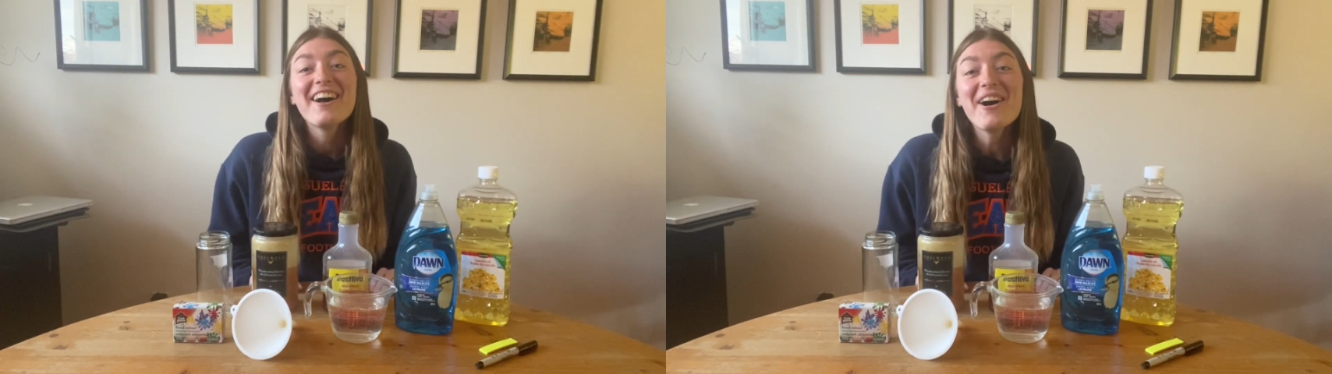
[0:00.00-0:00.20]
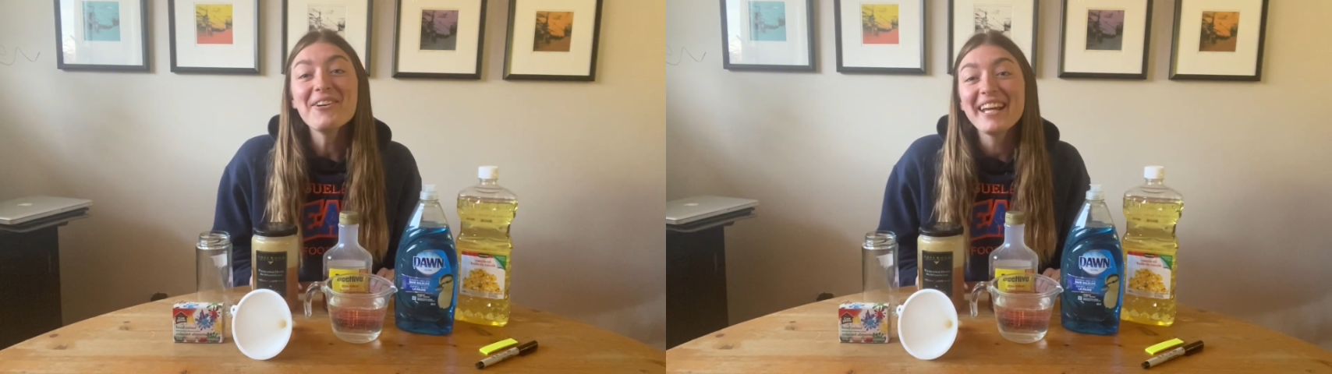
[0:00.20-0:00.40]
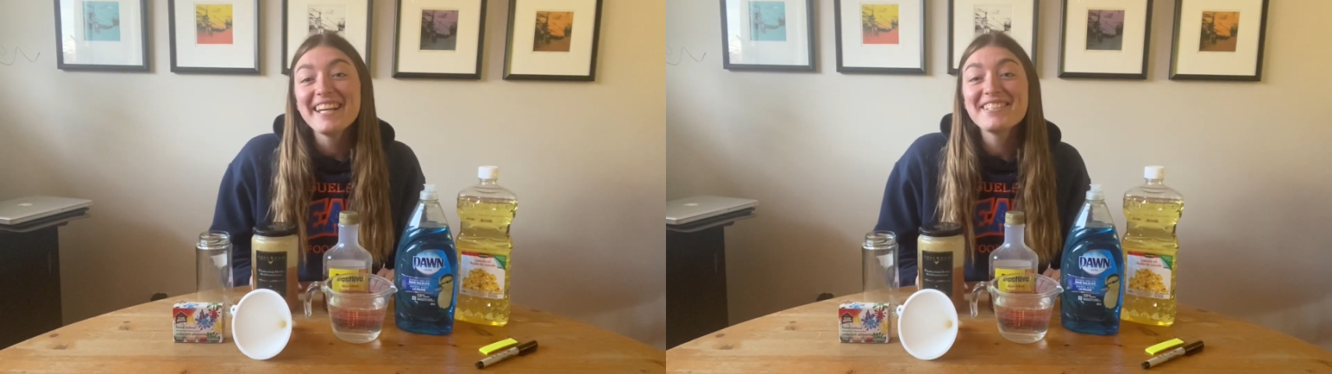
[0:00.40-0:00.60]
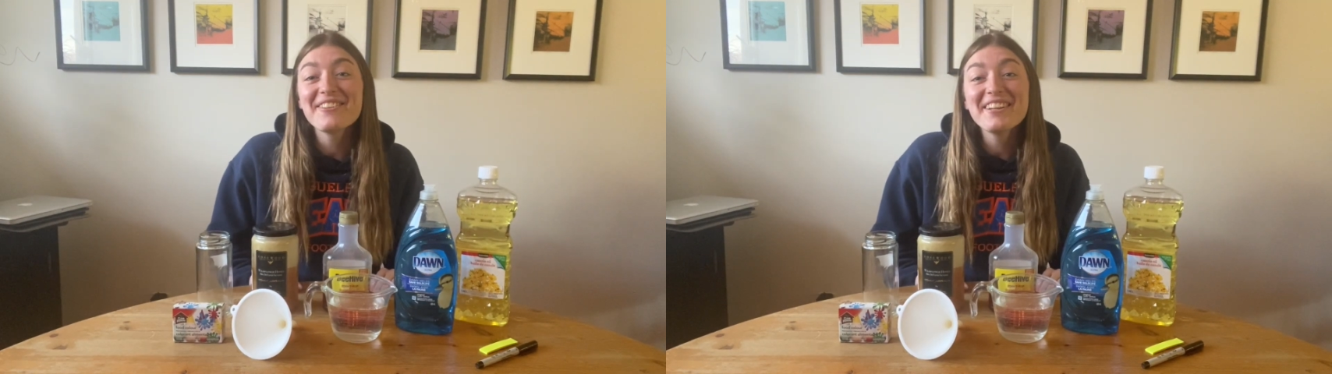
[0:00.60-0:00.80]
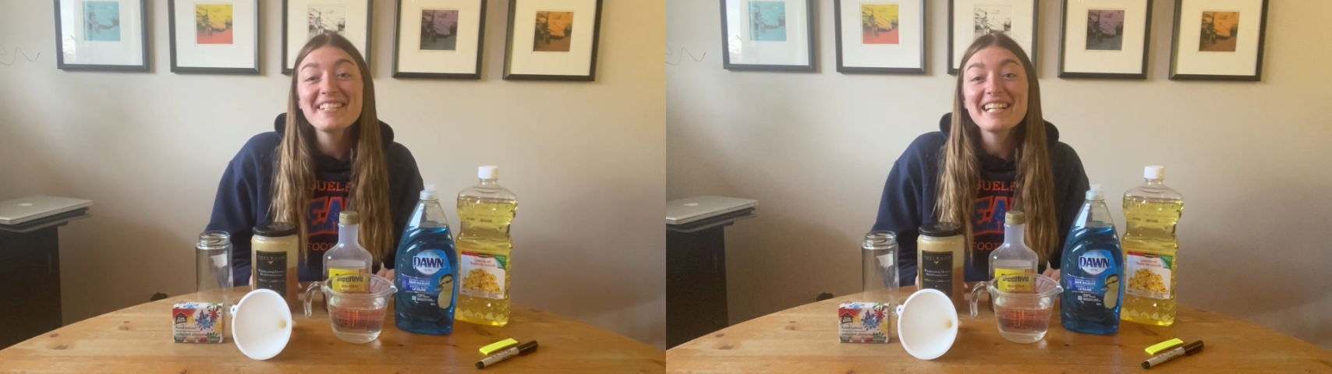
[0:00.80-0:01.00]
Okay,
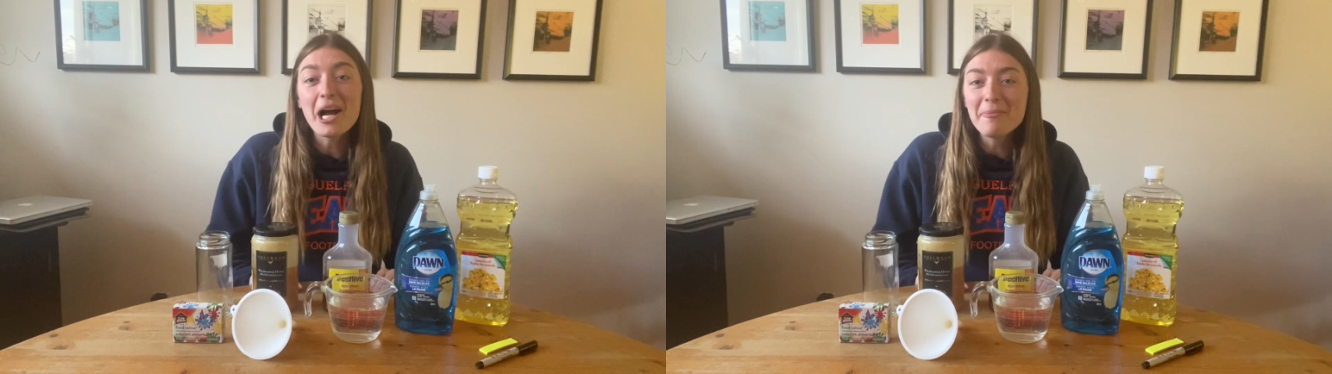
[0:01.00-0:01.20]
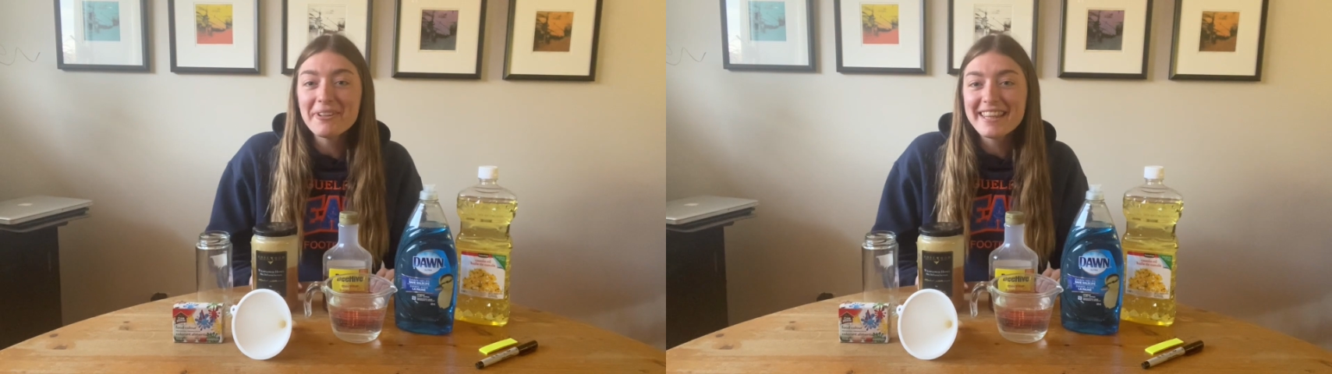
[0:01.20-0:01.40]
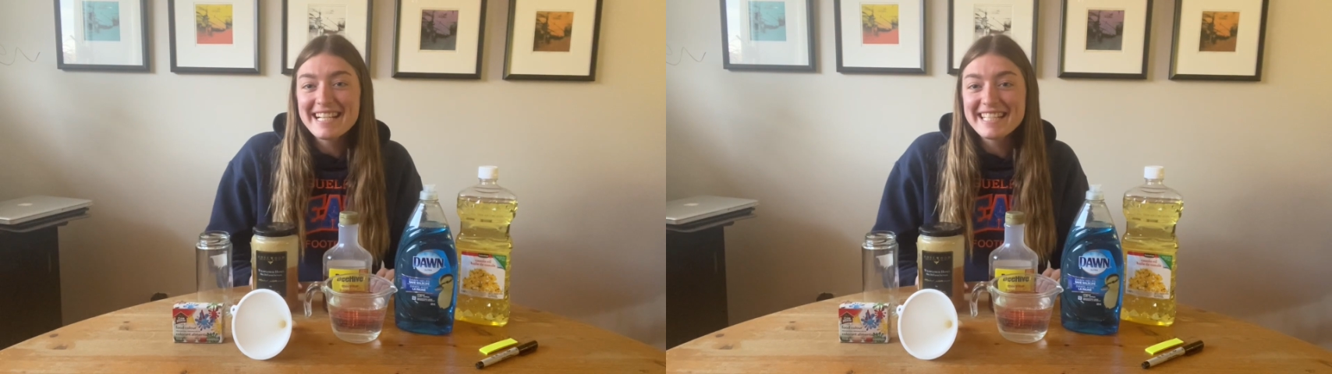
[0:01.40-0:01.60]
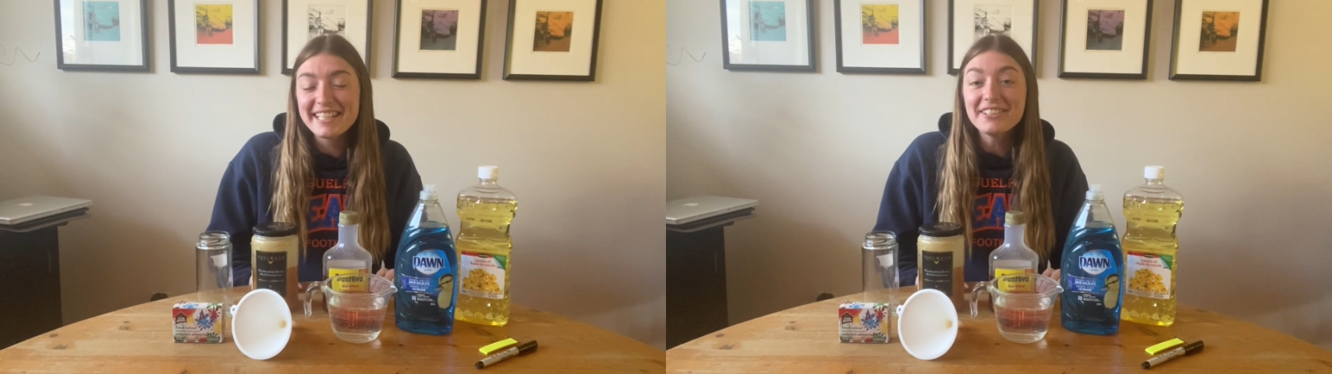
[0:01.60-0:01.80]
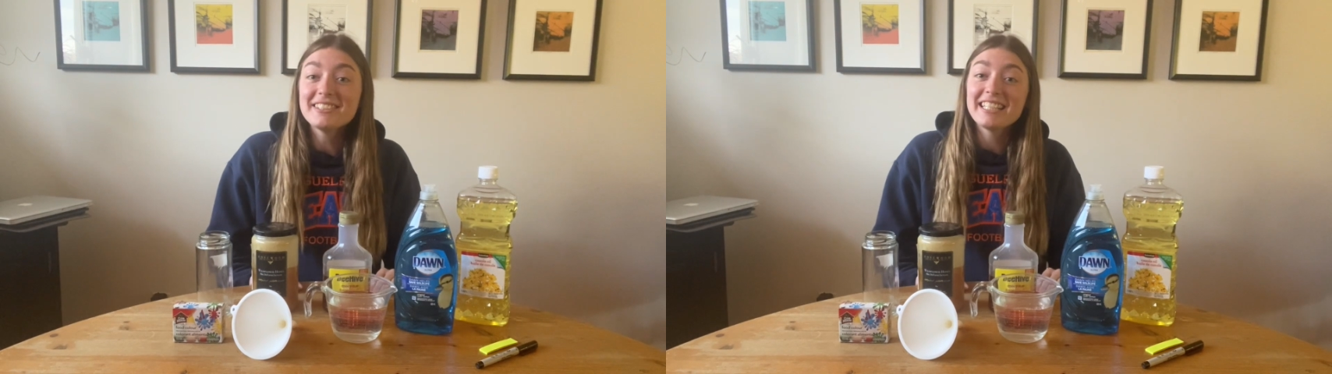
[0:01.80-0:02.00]
so there's a couple things that
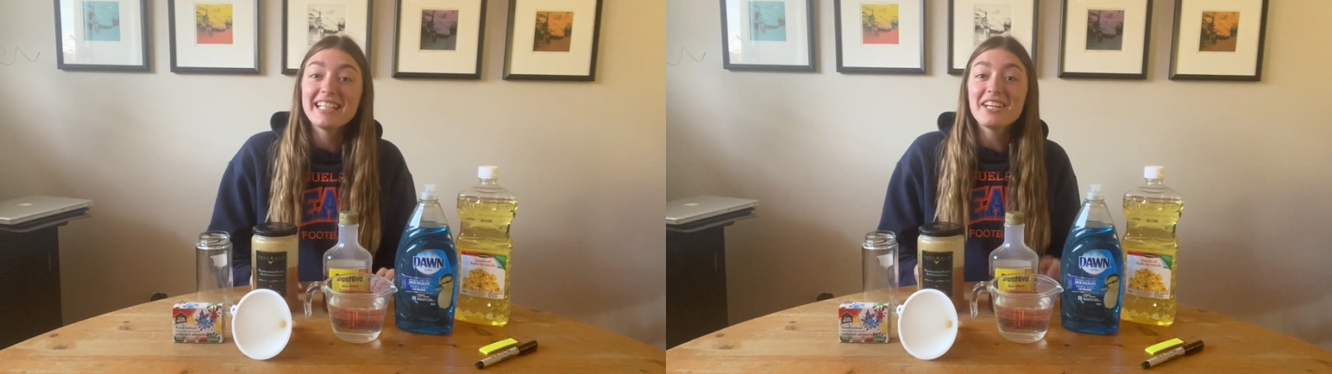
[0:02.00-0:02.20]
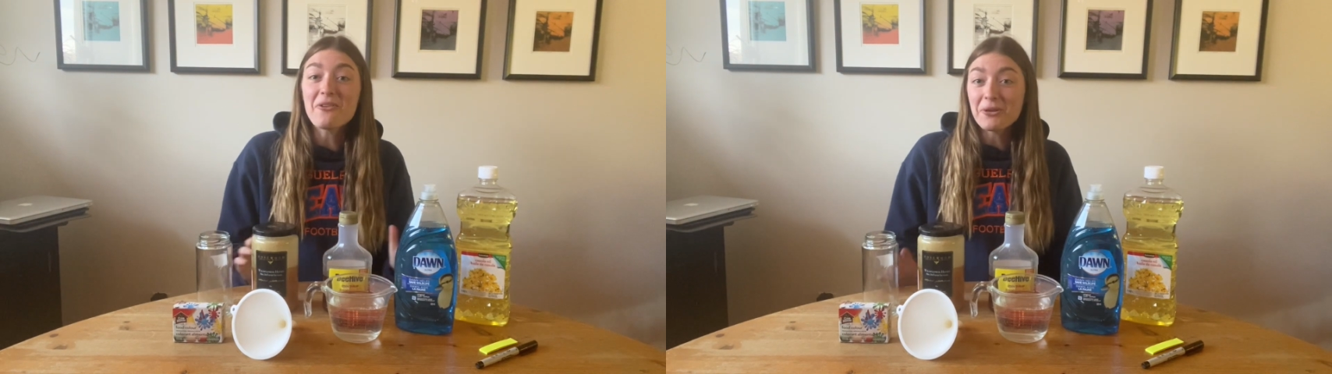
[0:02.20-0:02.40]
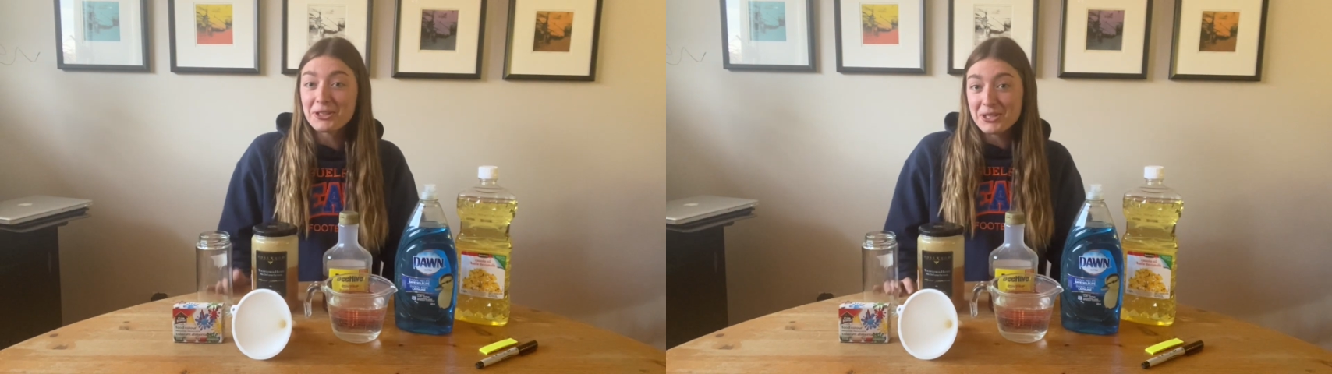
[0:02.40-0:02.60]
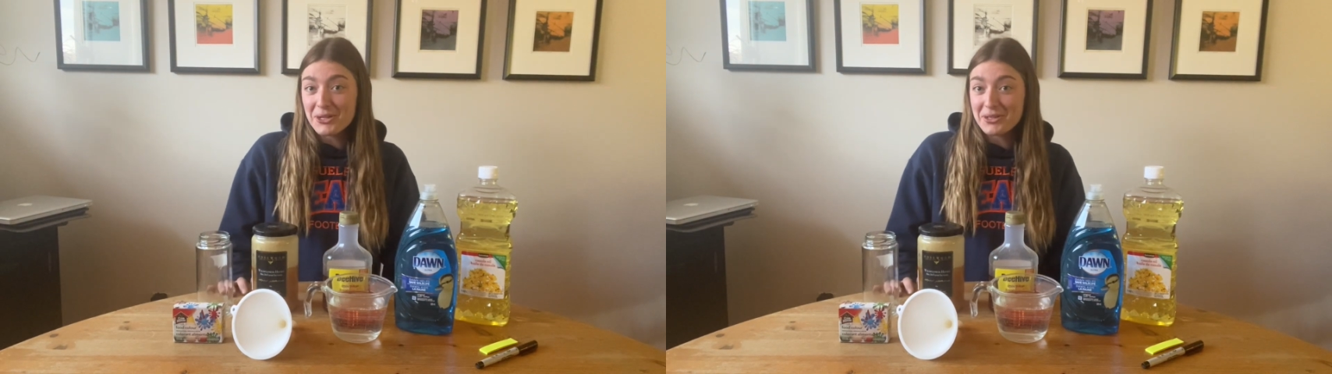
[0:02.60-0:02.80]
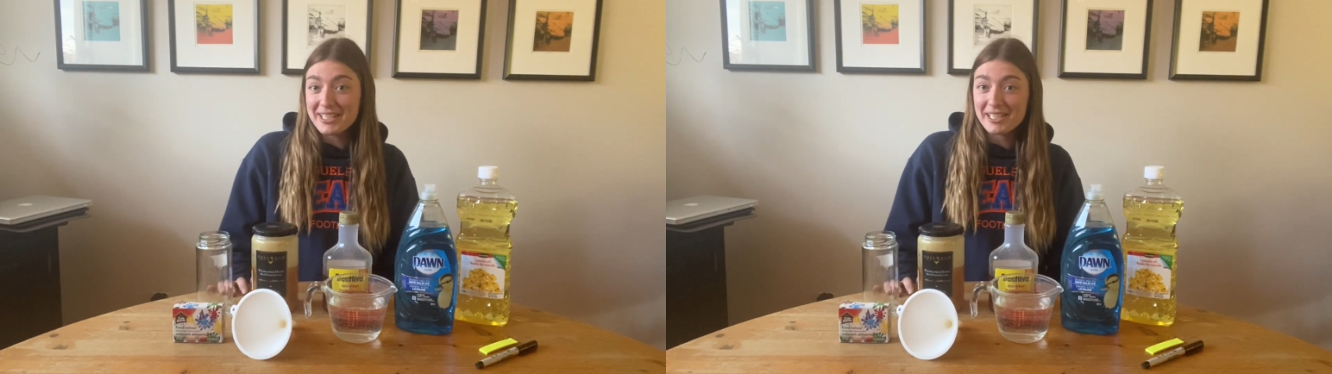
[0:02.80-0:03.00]
you'll need in order to
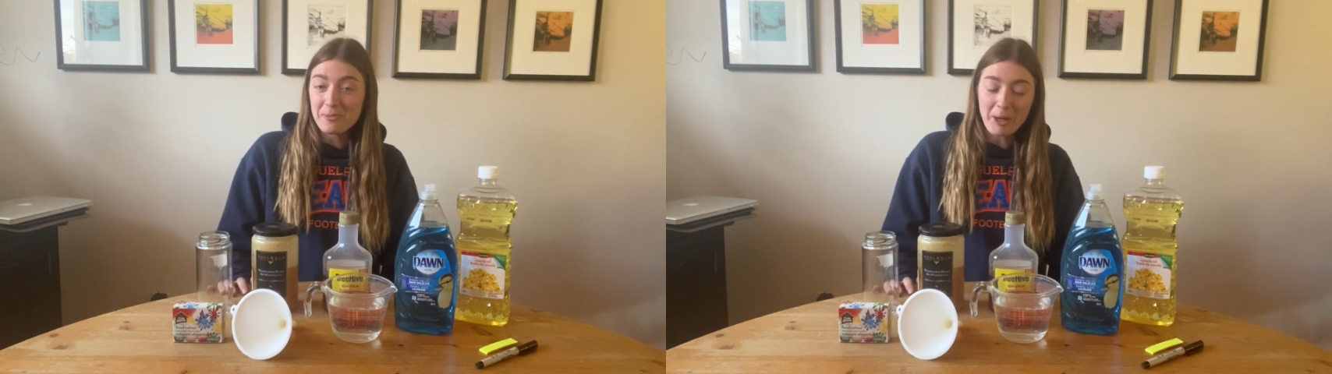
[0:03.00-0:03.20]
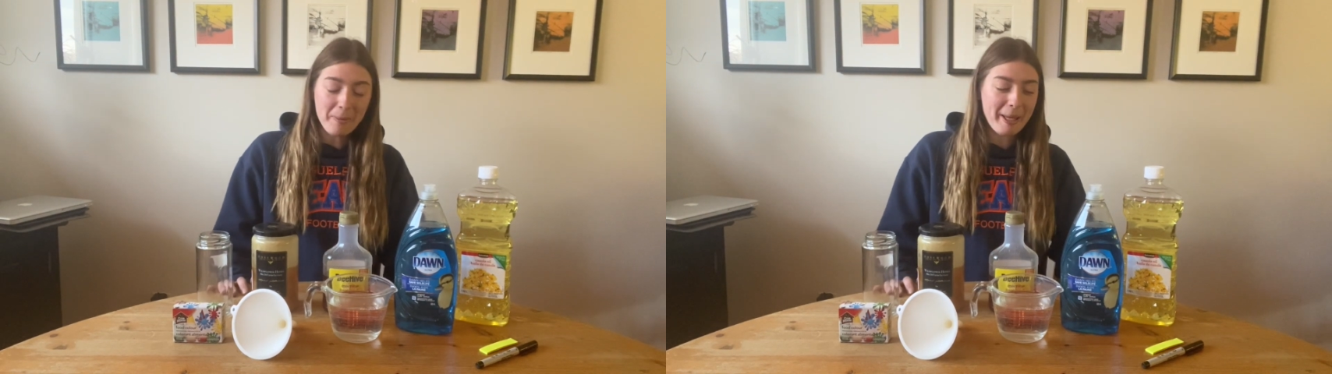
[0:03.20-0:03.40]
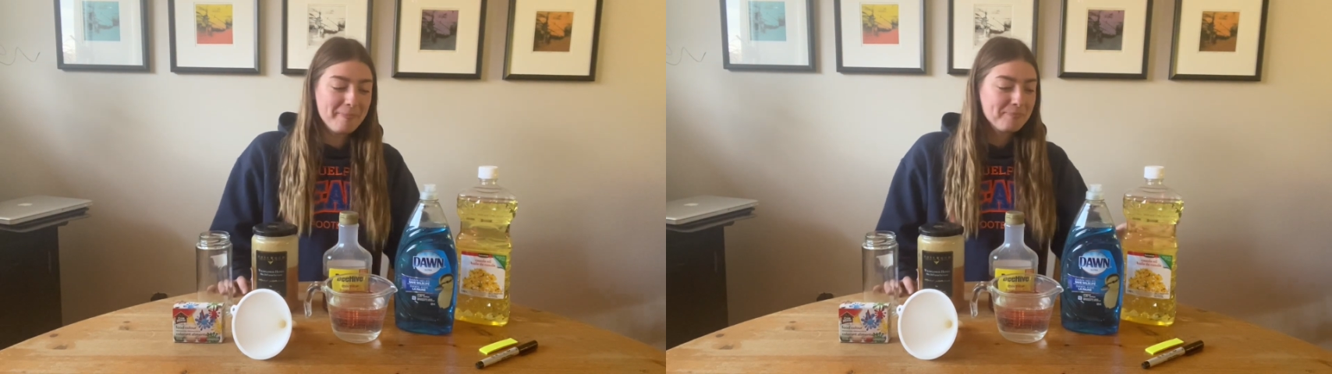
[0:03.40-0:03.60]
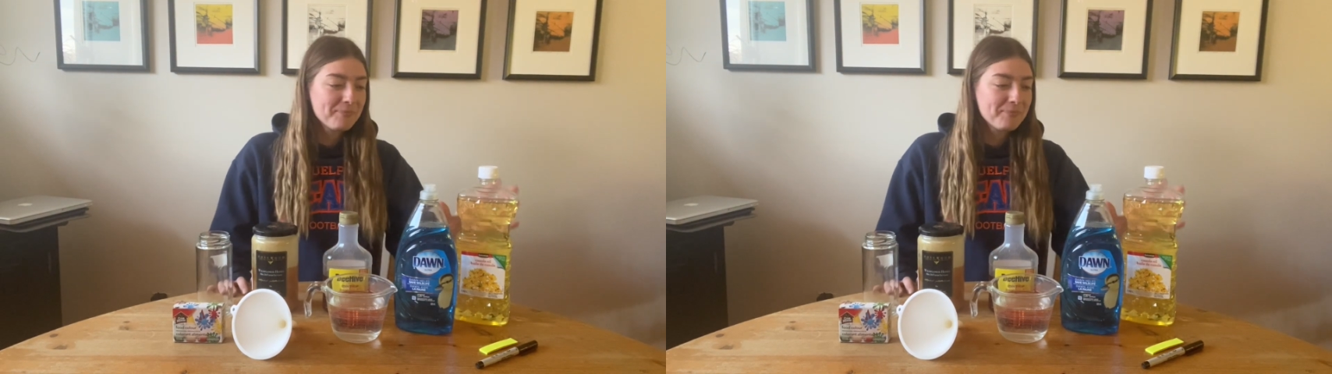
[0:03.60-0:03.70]
do this experiment.